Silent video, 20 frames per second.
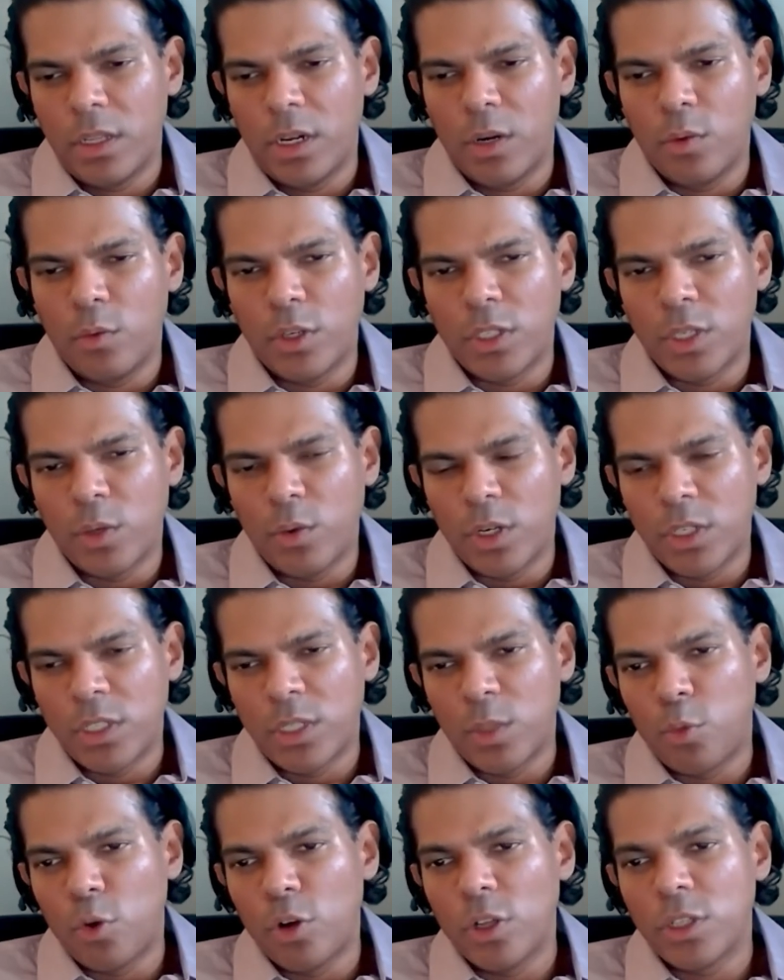That was our
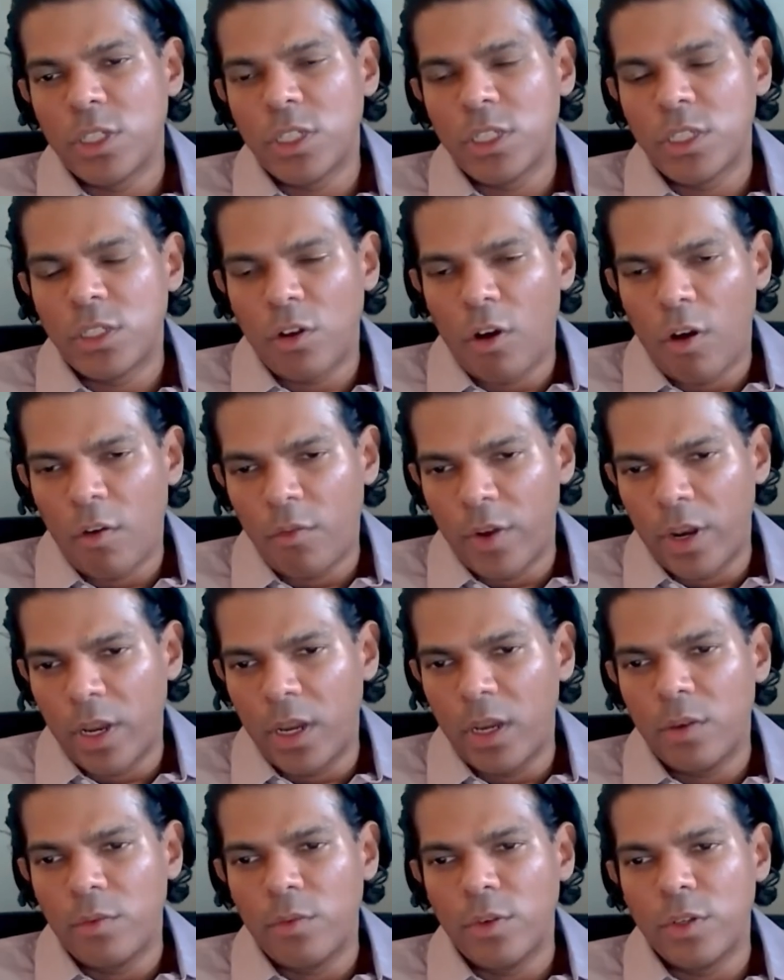support assist
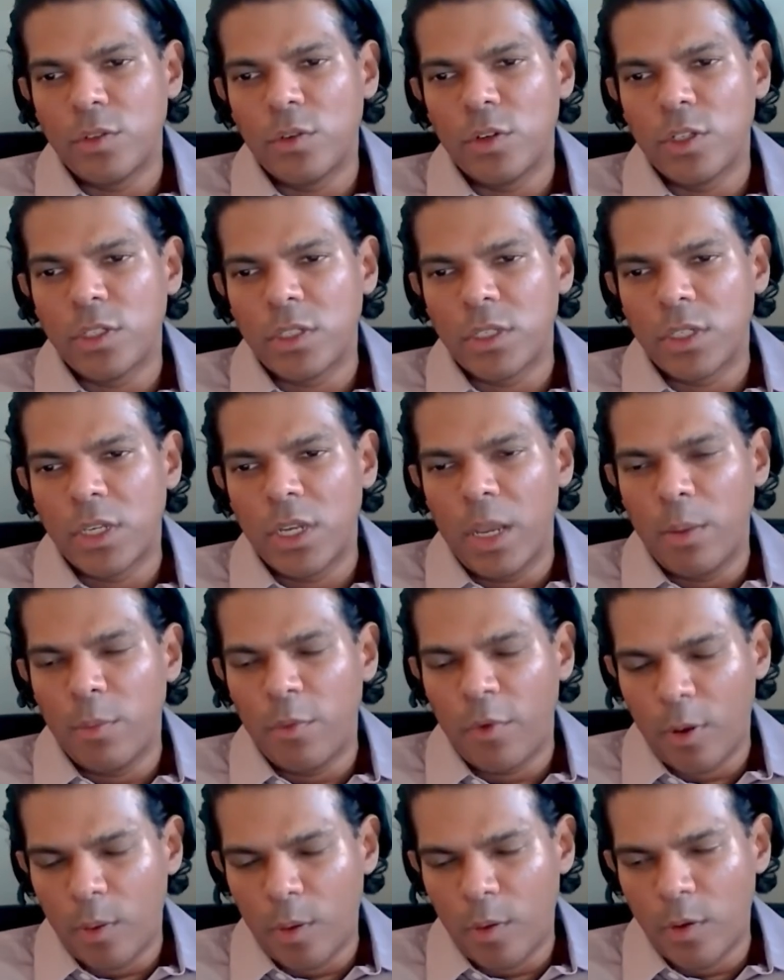offering, which was came
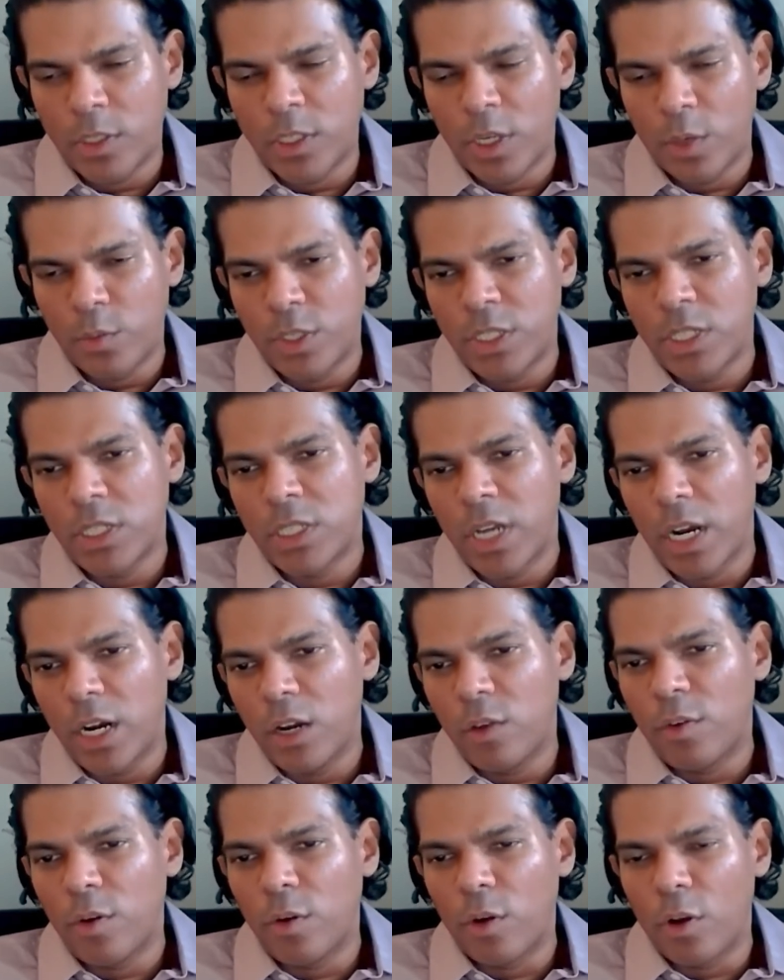from our services
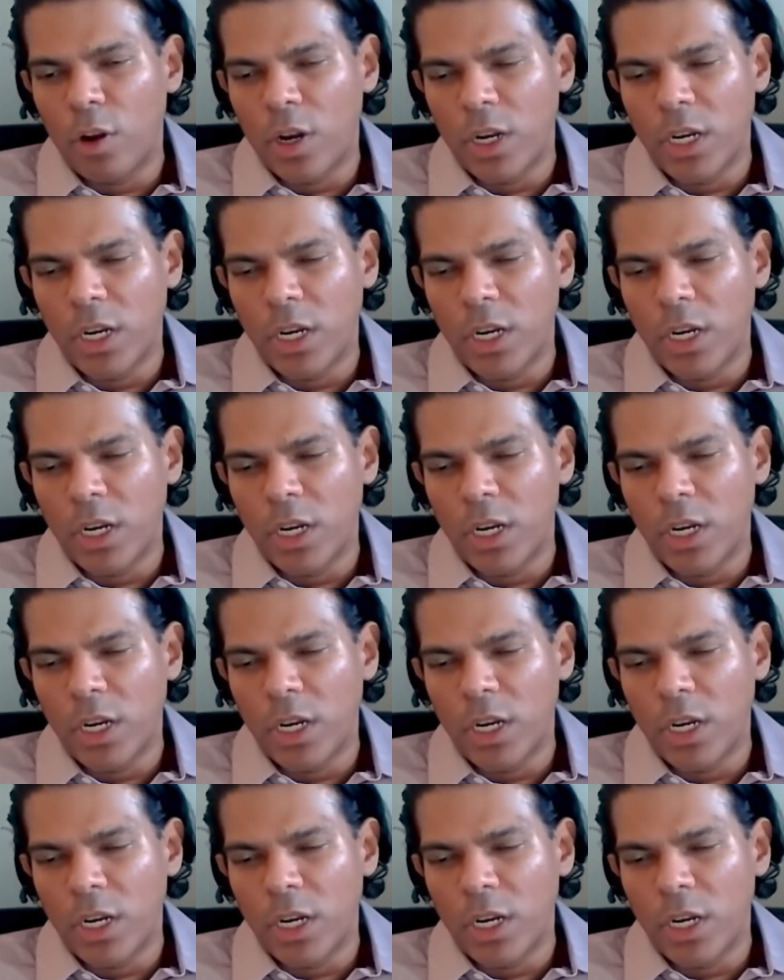side of our